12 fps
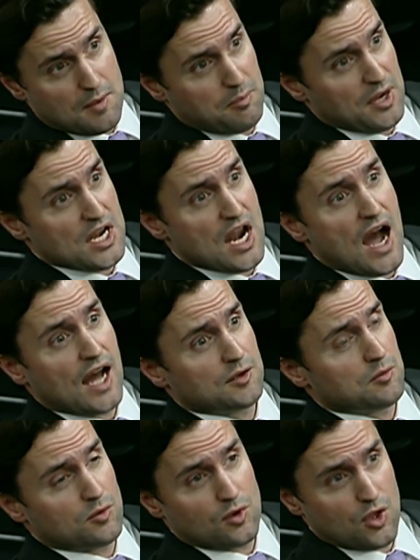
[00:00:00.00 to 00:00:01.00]
but not
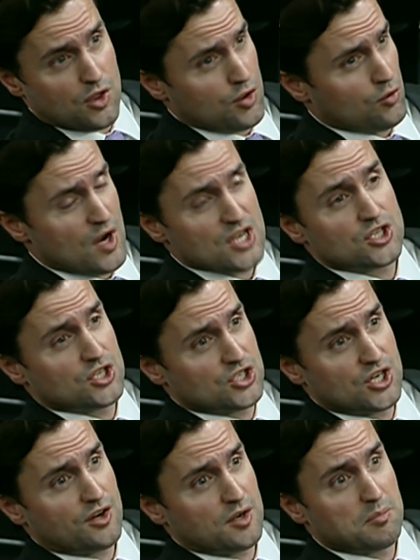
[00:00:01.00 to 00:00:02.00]
the rest of the
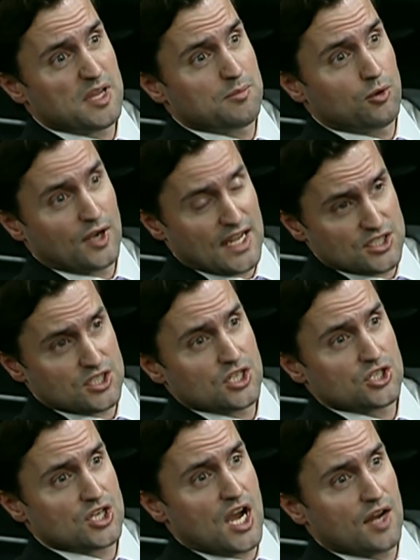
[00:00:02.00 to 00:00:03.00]
Syrian people against the
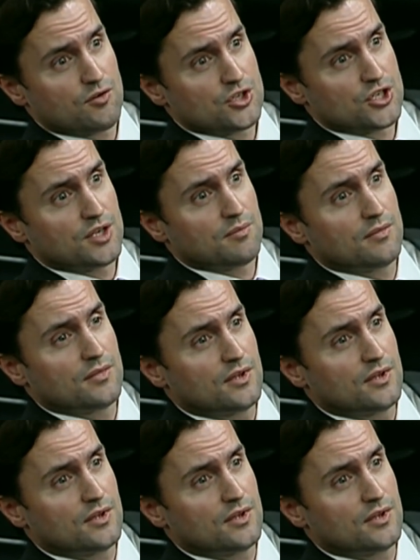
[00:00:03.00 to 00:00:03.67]
Assad regime?